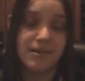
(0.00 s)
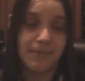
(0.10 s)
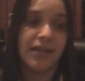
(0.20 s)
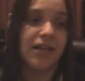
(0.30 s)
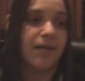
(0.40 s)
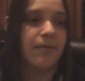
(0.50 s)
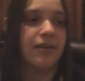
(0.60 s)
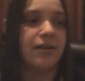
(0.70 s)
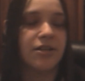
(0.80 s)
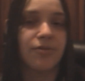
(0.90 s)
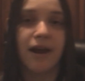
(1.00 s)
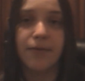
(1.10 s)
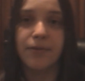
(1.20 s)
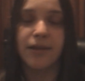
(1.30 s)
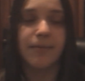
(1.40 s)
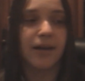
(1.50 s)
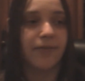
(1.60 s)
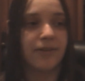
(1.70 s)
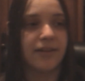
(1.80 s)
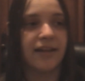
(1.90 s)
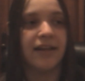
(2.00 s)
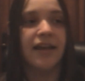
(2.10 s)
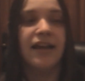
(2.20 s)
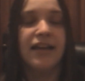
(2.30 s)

meet him and interact with him and everything.